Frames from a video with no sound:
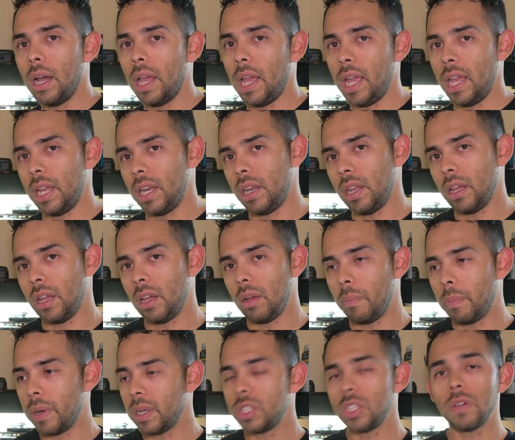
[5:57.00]
and a
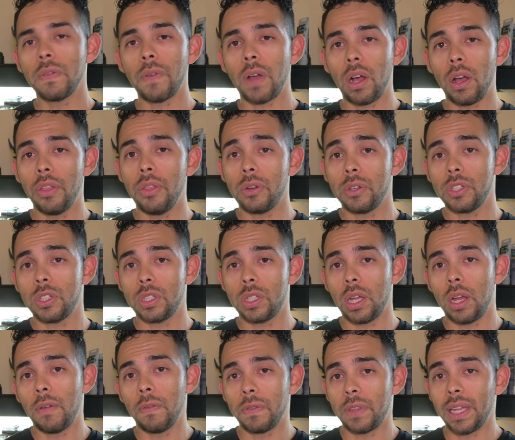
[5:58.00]
bunch of other
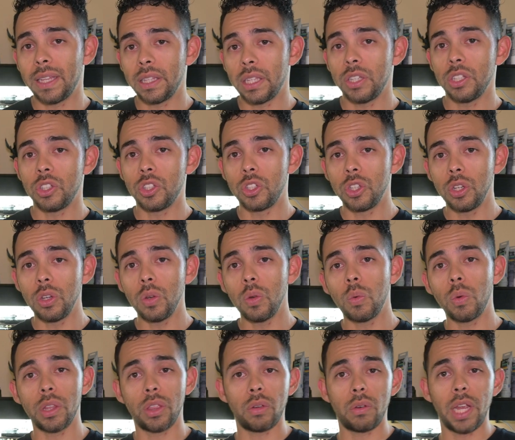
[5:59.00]
stuff that they do
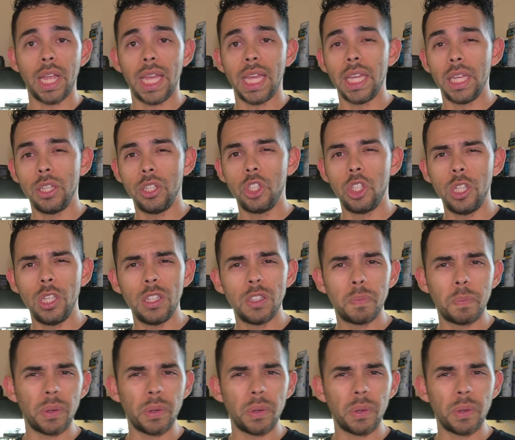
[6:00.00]
with their AEGs,